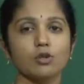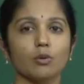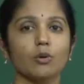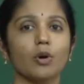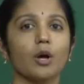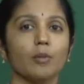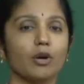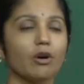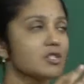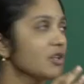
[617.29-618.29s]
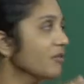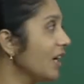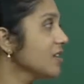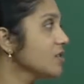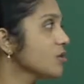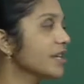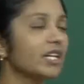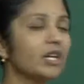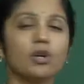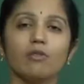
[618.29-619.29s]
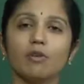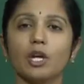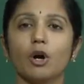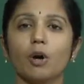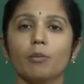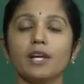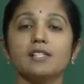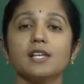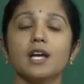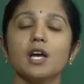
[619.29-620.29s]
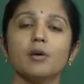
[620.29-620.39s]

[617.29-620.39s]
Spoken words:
So because of that, so circuitry will be complex.